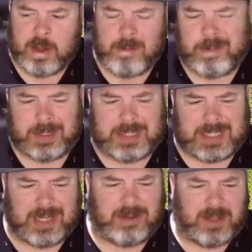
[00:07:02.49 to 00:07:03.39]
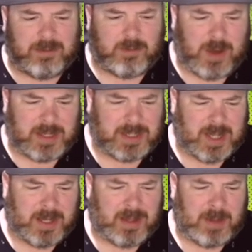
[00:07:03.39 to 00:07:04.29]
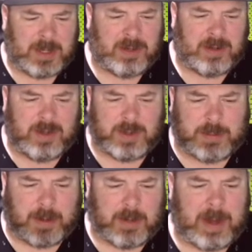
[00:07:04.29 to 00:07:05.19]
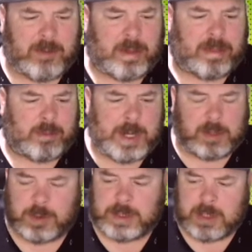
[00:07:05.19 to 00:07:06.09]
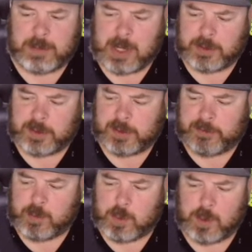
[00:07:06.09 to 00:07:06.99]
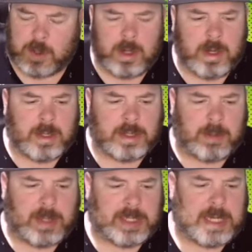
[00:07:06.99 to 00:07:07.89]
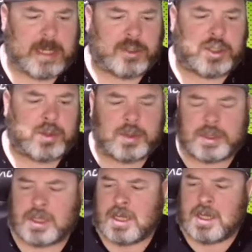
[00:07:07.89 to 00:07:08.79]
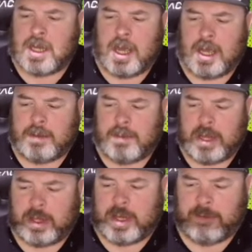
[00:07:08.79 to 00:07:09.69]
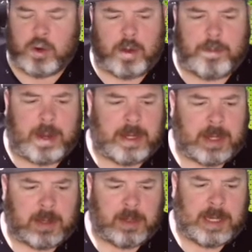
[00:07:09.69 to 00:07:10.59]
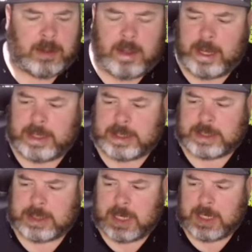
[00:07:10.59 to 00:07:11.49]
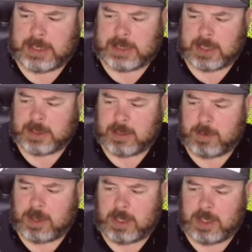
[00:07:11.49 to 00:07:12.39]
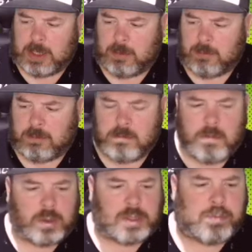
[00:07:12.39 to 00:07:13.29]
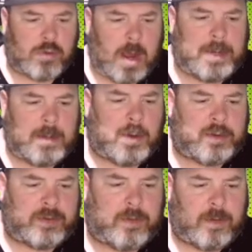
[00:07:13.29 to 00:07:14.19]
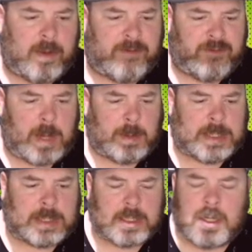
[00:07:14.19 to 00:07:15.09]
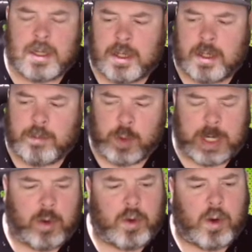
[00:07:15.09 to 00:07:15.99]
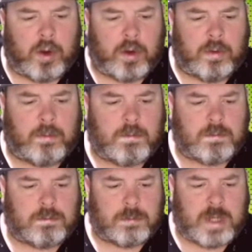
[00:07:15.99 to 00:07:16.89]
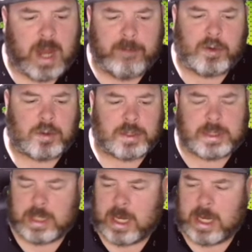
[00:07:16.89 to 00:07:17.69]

but still it runs. You expect to pay around $300 and some for some of these issues. Cover art by Lee Elias. He's done some of the most prominent, most famous pre-code horror covers